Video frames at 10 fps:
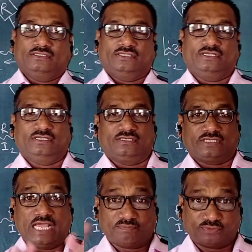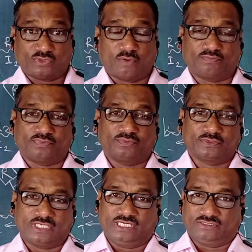the types of
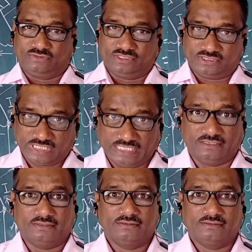conductivity cell